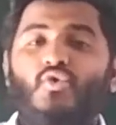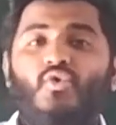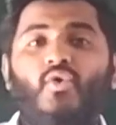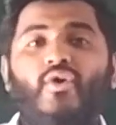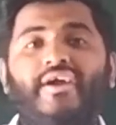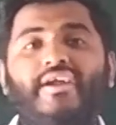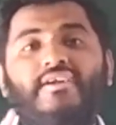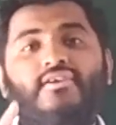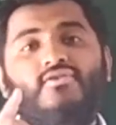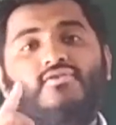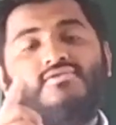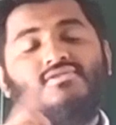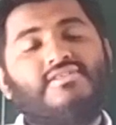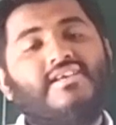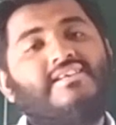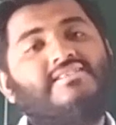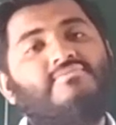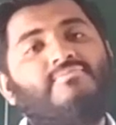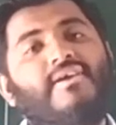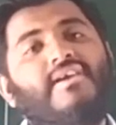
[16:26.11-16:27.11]
2 into
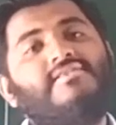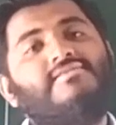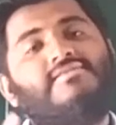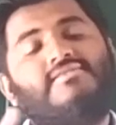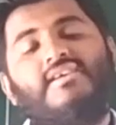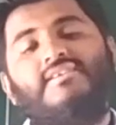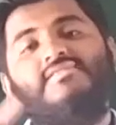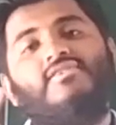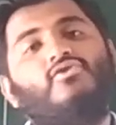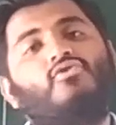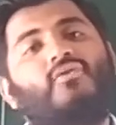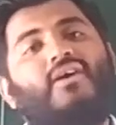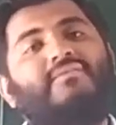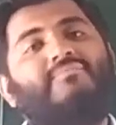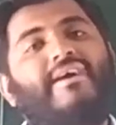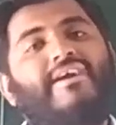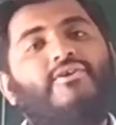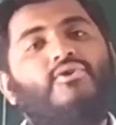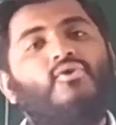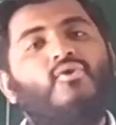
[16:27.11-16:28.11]
6 means 6 into
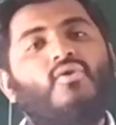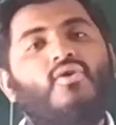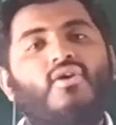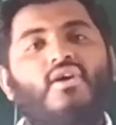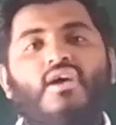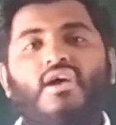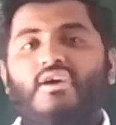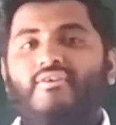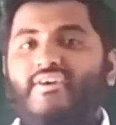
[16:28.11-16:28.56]
1 by 2.